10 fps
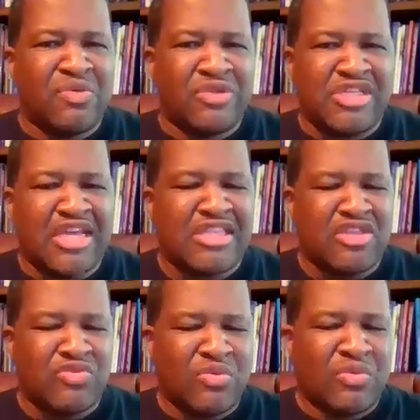will take
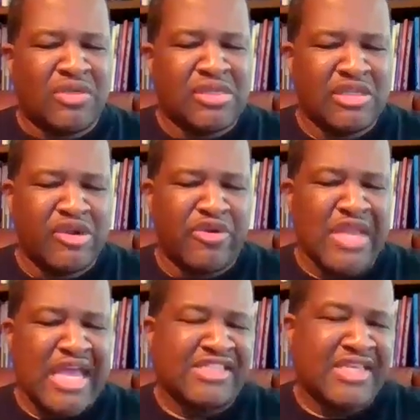that you will
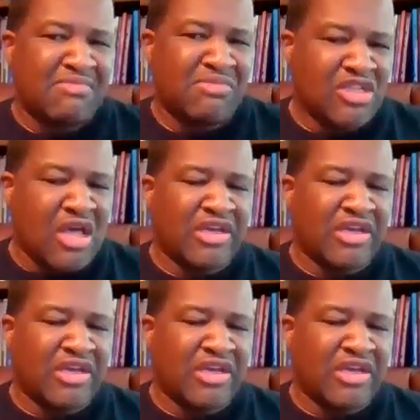learn as I